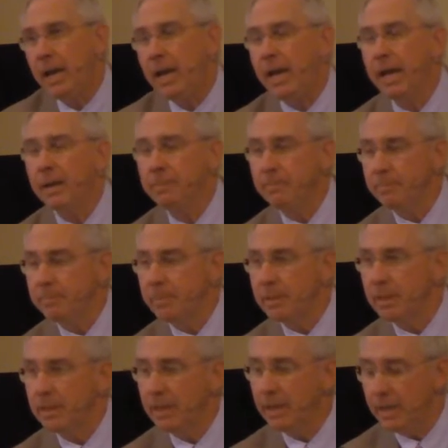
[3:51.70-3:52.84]
And
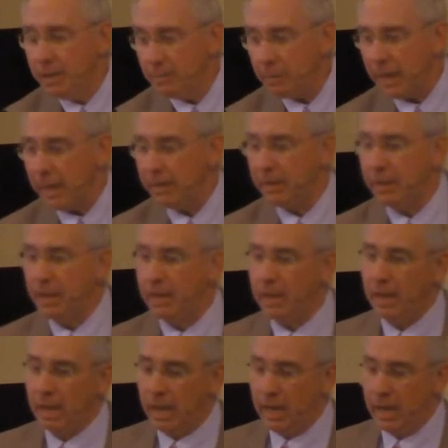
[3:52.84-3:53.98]
anyway,
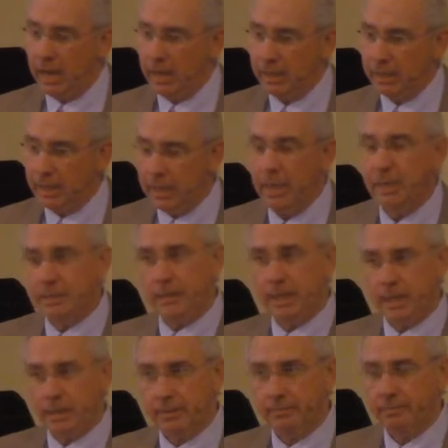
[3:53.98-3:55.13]
he got
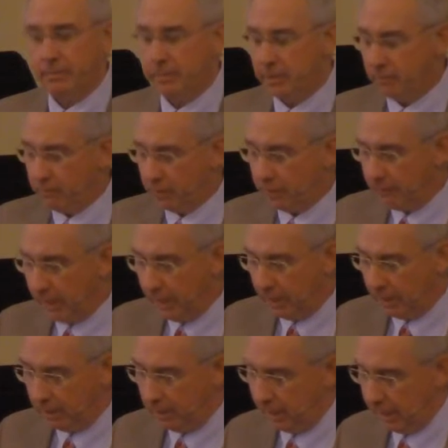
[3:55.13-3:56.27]
sick for the
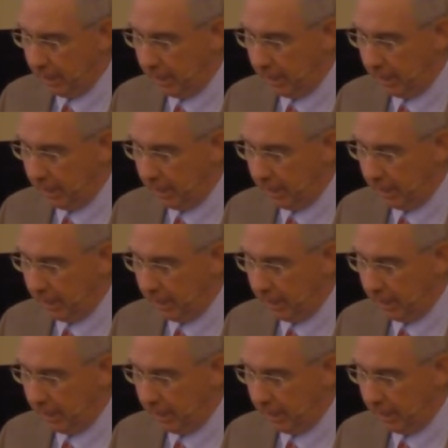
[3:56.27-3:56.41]
final